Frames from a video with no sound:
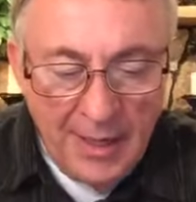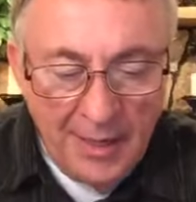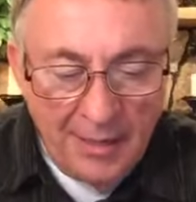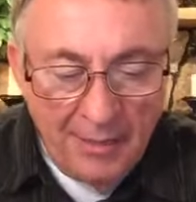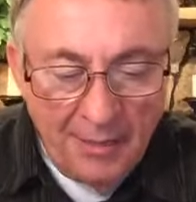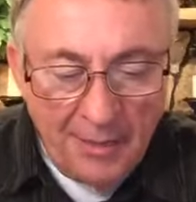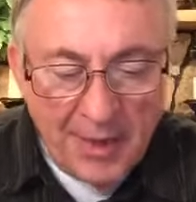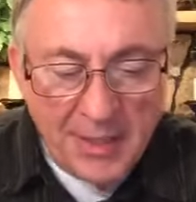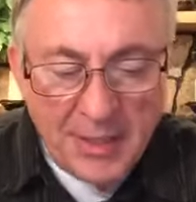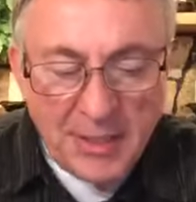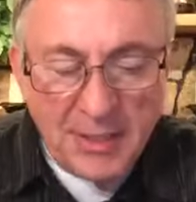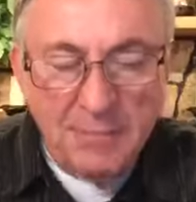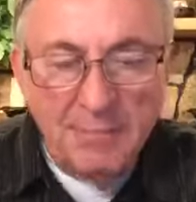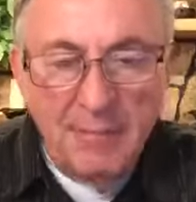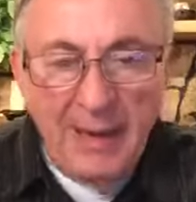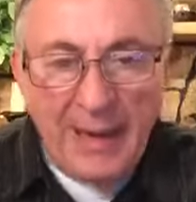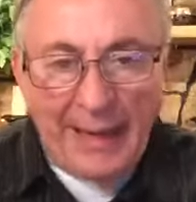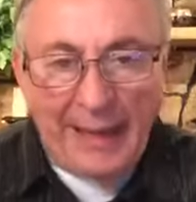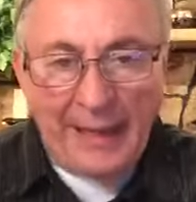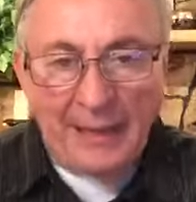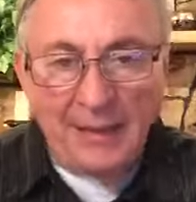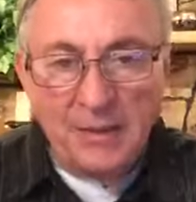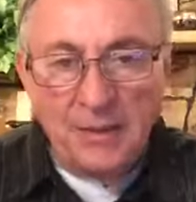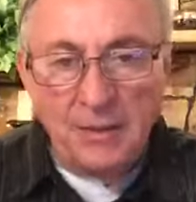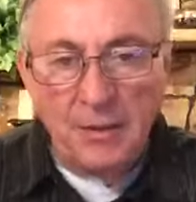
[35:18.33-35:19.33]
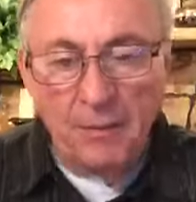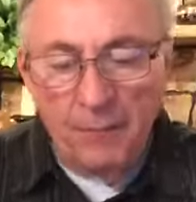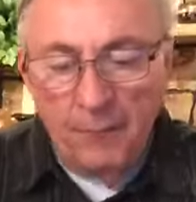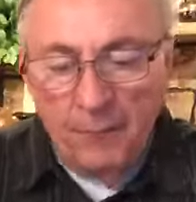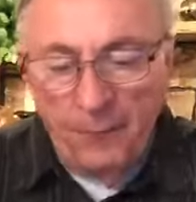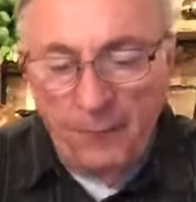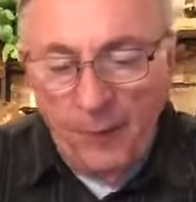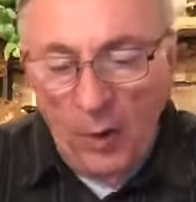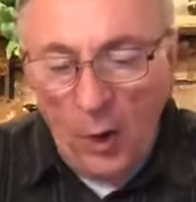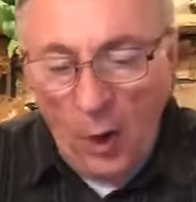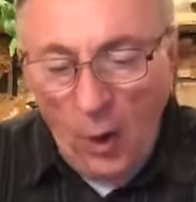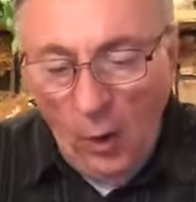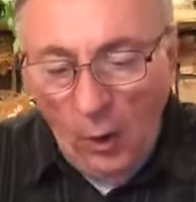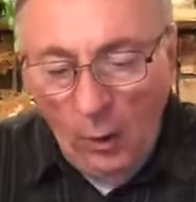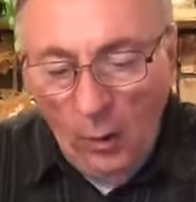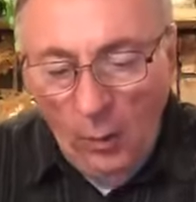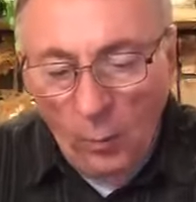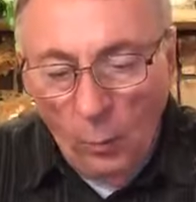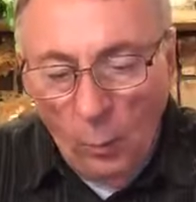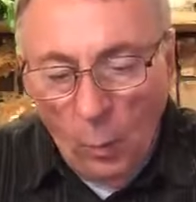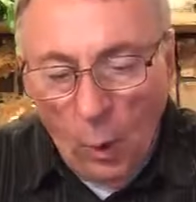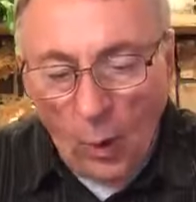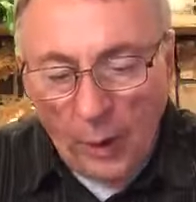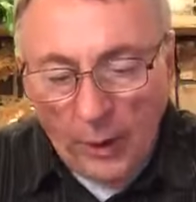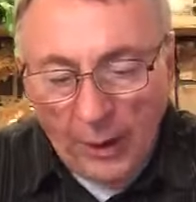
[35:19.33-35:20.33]
This means the full
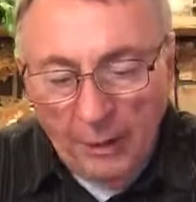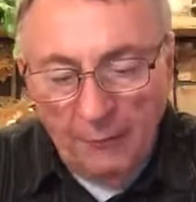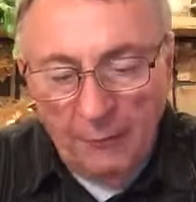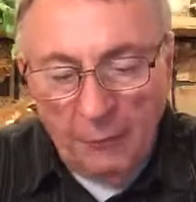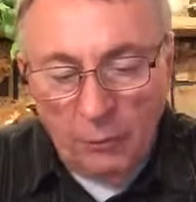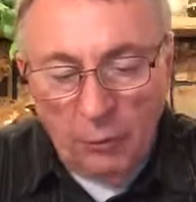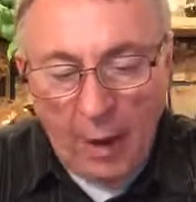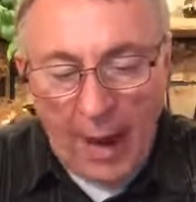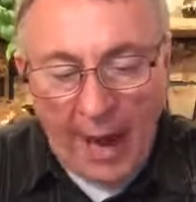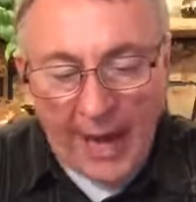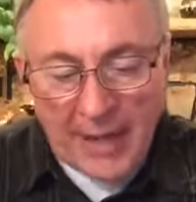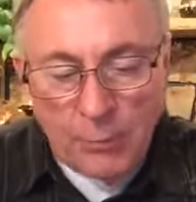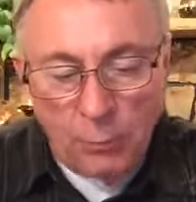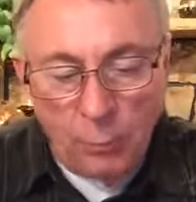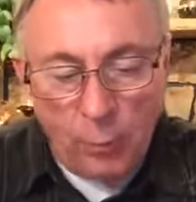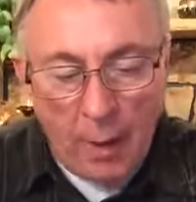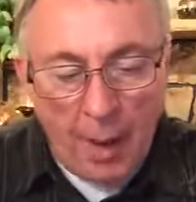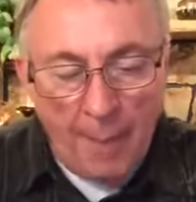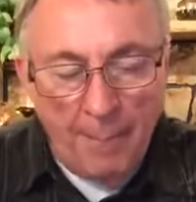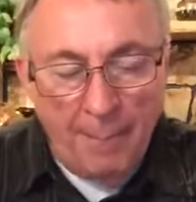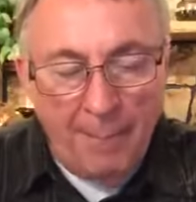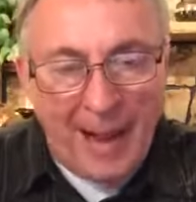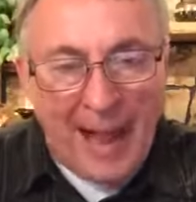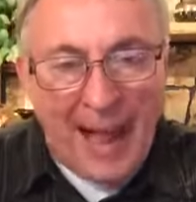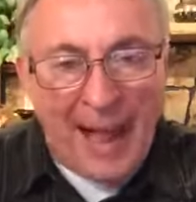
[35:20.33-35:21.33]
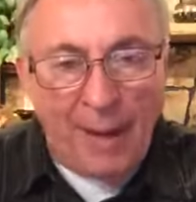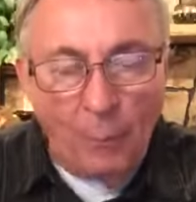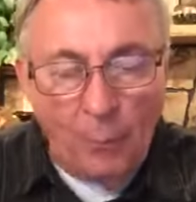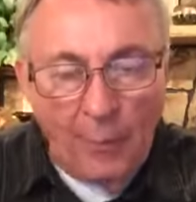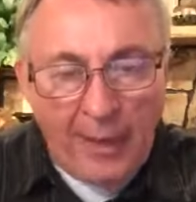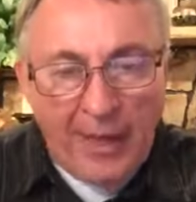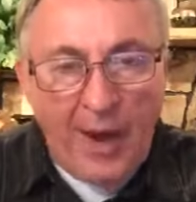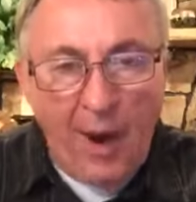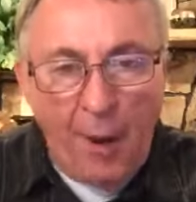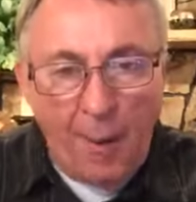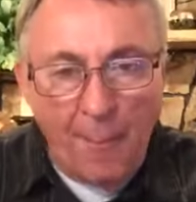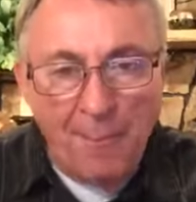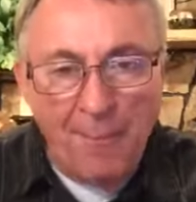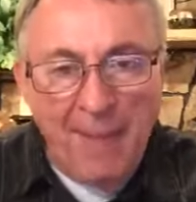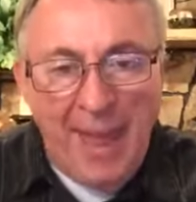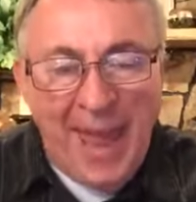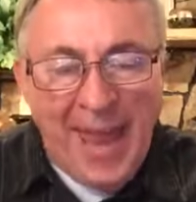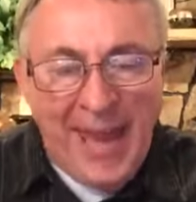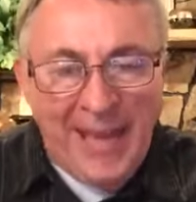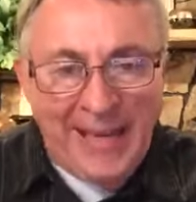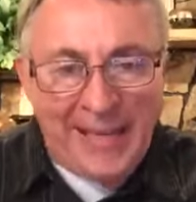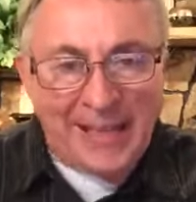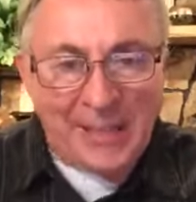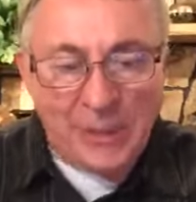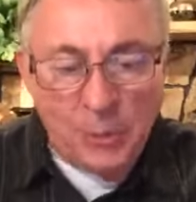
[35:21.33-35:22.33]
work of Christ, whereby we are
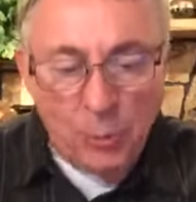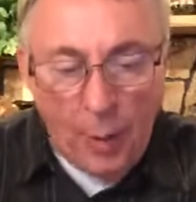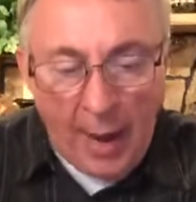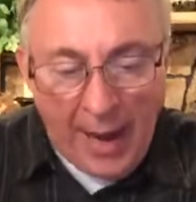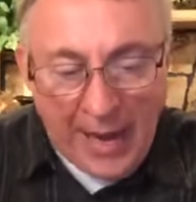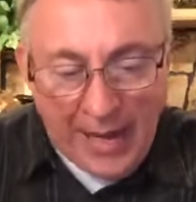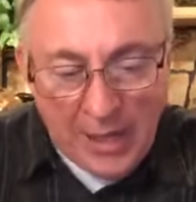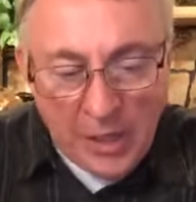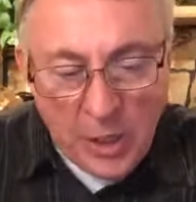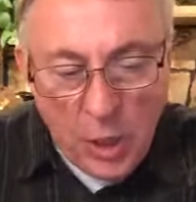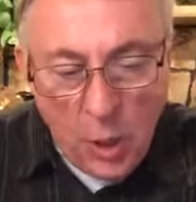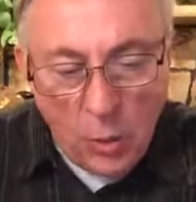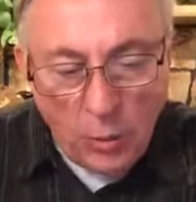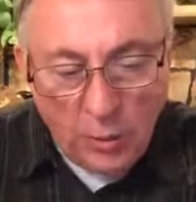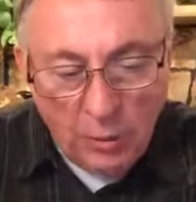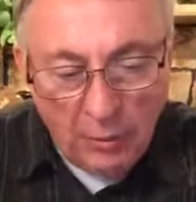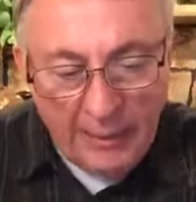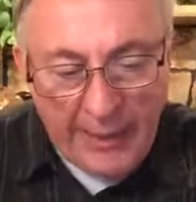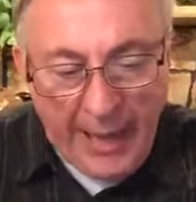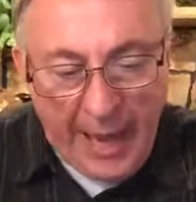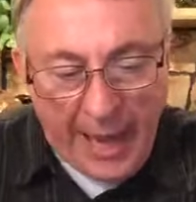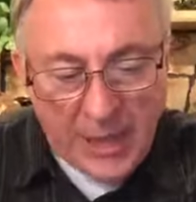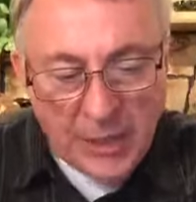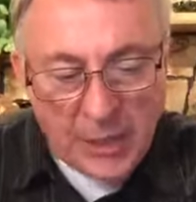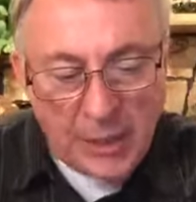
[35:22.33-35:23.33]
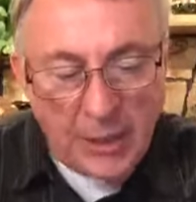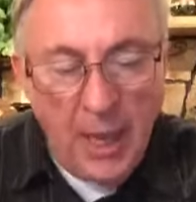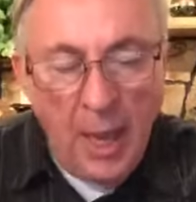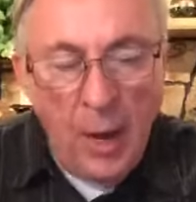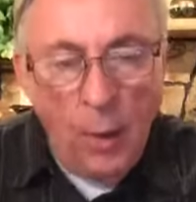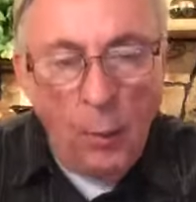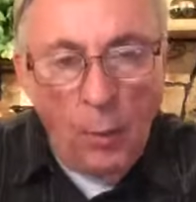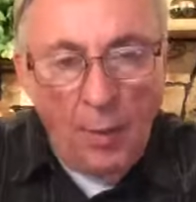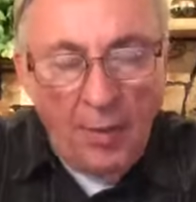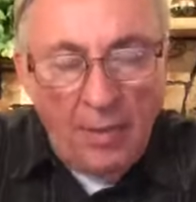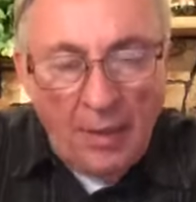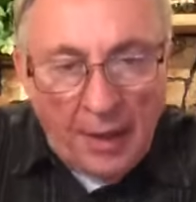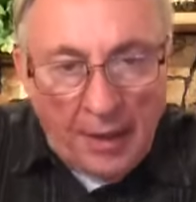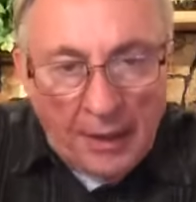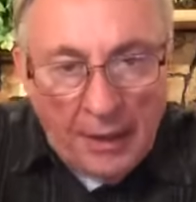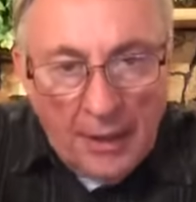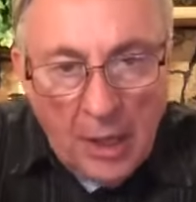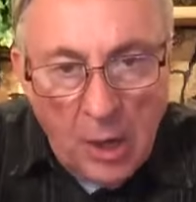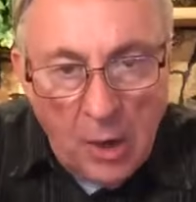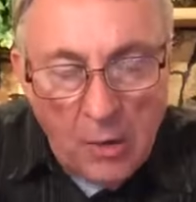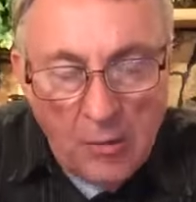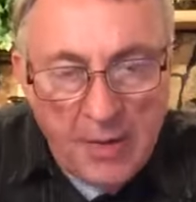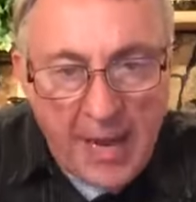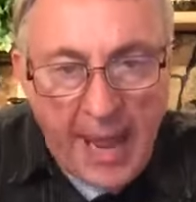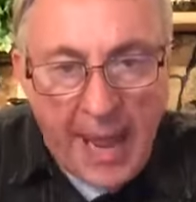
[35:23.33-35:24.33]
made into a new creation with a
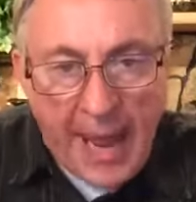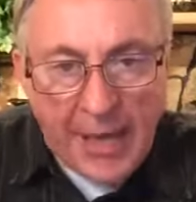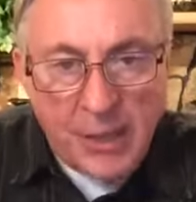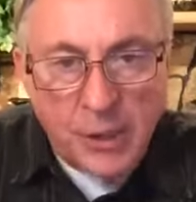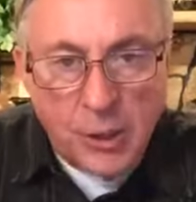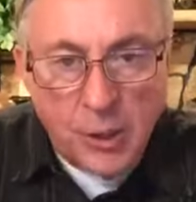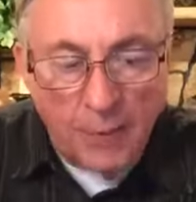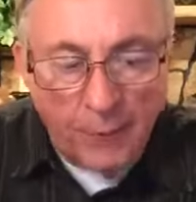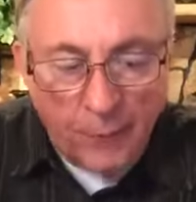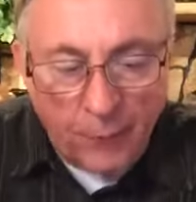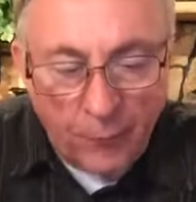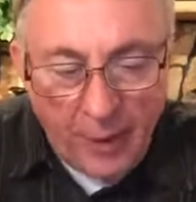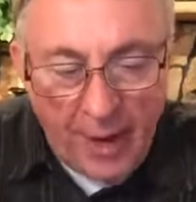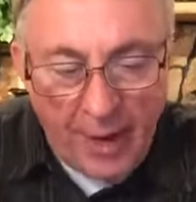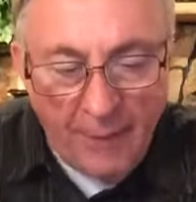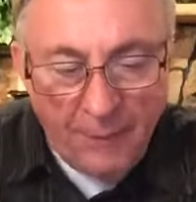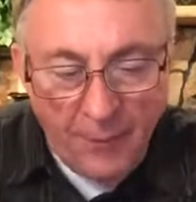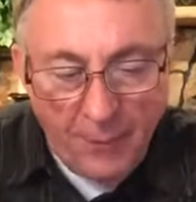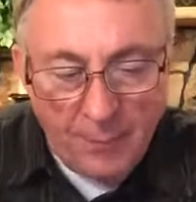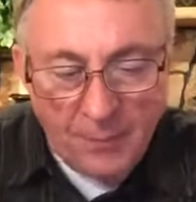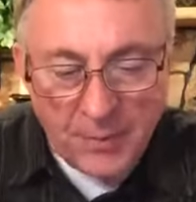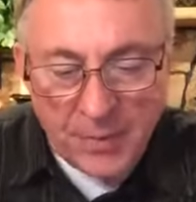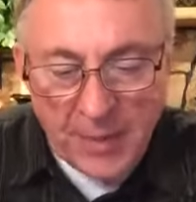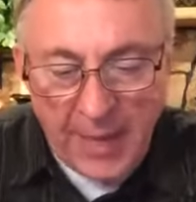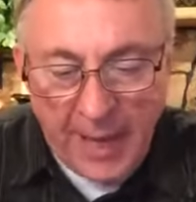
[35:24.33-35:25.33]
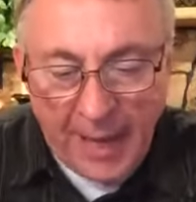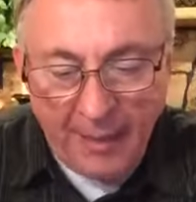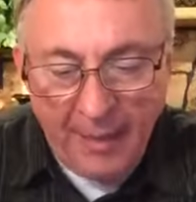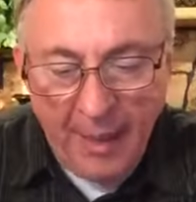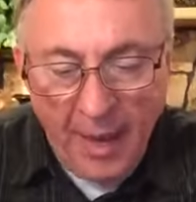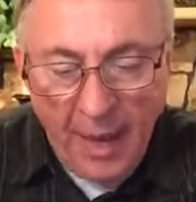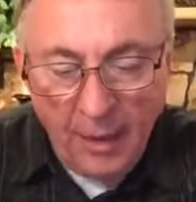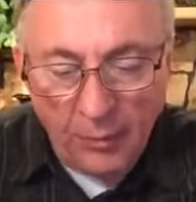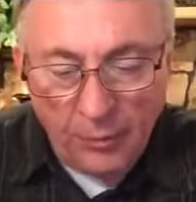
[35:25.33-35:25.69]
new nature, free from sin,